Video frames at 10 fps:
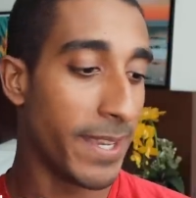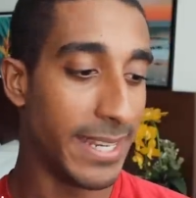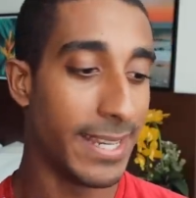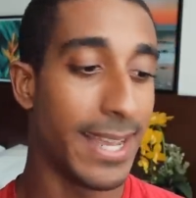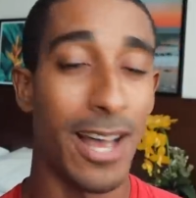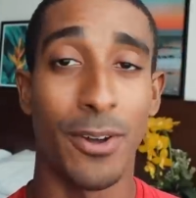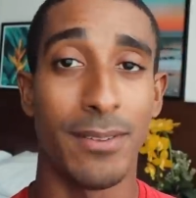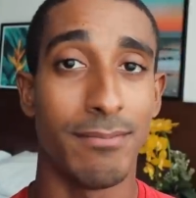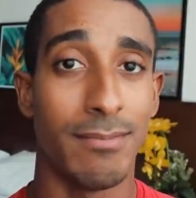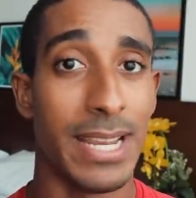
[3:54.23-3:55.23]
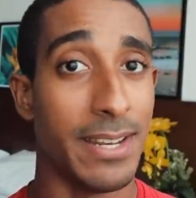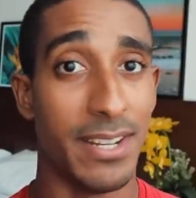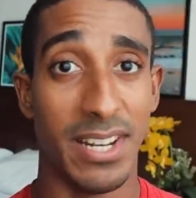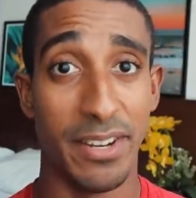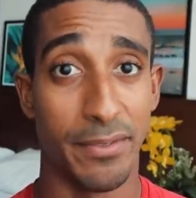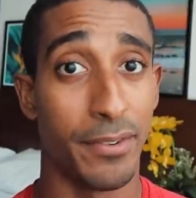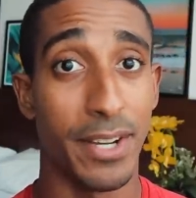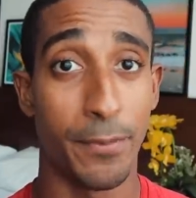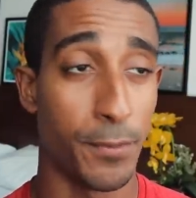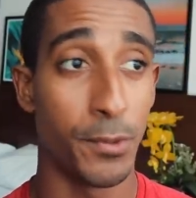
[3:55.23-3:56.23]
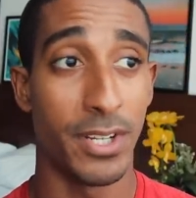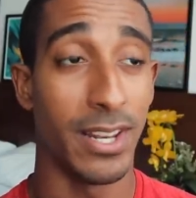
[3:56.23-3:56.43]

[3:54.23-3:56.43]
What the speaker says: Eating out and food